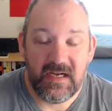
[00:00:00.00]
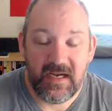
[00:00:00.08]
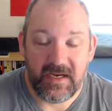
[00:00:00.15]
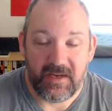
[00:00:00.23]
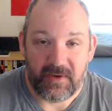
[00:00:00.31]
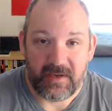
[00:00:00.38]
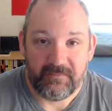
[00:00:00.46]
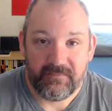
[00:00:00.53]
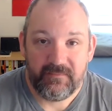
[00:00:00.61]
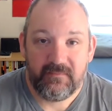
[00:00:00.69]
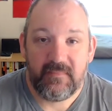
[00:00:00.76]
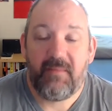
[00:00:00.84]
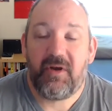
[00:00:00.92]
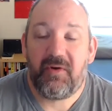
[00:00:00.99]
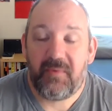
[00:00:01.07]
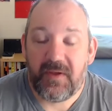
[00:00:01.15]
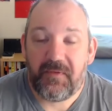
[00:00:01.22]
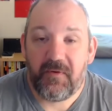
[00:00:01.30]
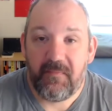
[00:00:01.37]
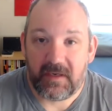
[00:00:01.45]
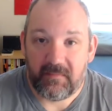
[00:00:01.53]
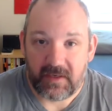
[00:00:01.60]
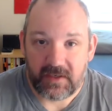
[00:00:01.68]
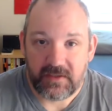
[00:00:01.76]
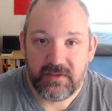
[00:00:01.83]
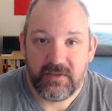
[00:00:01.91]
Anyway, I'm going to read through
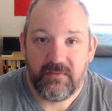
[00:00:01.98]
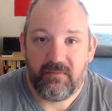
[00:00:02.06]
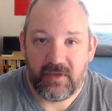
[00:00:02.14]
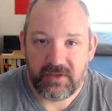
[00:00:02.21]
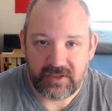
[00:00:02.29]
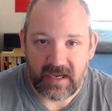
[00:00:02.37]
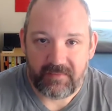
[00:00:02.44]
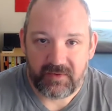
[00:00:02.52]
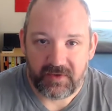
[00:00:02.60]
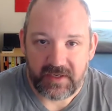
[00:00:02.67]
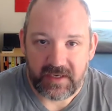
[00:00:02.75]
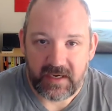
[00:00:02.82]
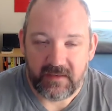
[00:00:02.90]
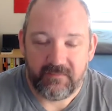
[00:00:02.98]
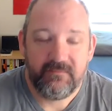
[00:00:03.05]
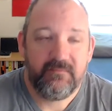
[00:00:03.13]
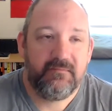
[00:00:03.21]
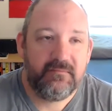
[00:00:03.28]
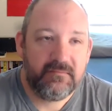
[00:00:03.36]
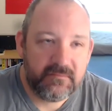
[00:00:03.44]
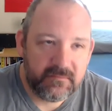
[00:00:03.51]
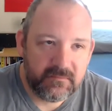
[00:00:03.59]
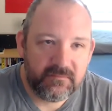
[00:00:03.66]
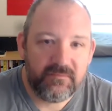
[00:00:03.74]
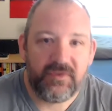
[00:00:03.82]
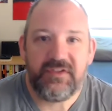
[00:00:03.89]
Middlemarch, one chapter a day.
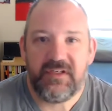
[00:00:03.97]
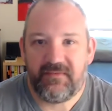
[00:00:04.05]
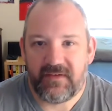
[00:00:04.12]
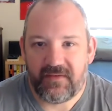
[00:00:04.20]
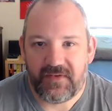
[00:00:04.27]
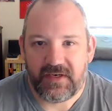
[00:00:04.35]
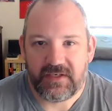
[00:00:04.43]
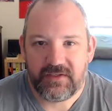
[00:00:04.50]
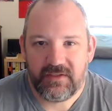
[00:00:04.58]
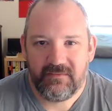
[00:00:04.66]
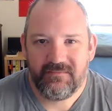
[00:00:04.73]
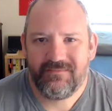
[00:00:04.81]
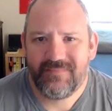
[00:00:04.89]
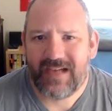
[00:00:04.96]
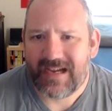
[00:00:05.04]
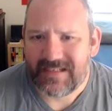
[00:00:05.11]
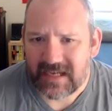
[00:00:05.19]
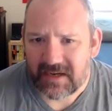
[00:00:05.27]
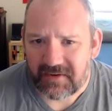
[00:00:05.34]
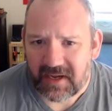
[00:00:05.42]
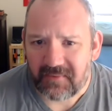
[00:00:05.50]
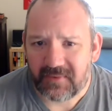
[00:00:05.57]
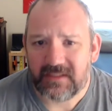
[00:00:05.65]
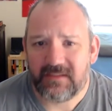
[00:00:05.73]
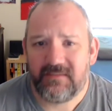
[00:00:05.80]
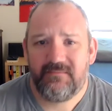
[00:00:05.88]
We'll see if I finish. I doubt I
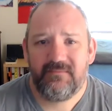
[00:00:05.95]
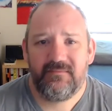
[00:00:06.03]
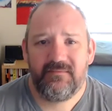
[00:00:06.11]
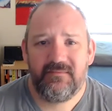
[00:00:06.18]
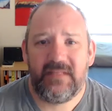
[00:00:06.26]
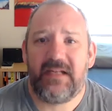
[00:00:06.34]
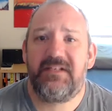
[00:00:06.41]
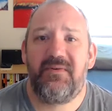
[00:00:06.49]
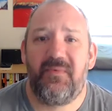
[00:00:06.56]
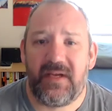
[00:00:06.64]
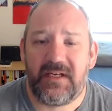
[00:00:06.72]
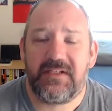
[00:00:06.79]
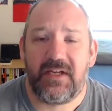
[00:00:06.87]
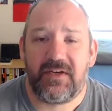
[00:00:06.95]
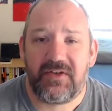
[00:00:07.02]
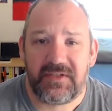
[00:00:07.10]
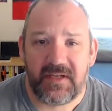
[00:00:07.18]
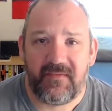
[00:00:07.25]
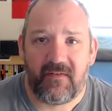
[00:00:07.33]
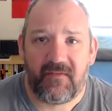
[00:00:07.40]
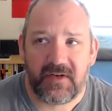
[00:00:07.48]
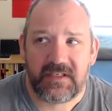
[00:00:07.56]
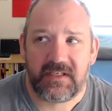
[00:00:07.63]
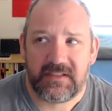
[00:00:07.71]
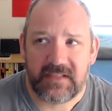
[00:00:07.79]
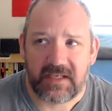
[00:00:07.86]
will. That's a way to set yourself up for
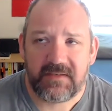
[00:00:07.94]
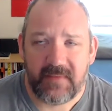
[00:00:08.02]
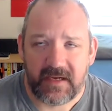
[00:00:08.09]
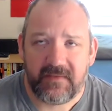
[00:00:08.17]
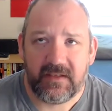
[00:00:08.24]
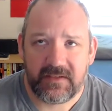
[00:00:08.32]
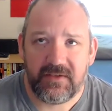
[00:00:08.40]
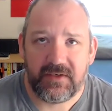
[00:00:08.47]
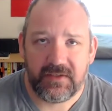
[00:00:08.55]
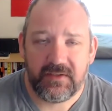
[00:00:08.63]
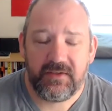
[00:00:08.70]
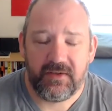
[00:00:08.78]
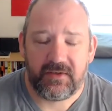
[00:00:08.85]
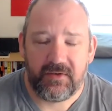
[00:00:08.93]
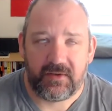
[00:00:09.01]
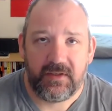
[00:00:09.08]
success, Mike. That's good. Good.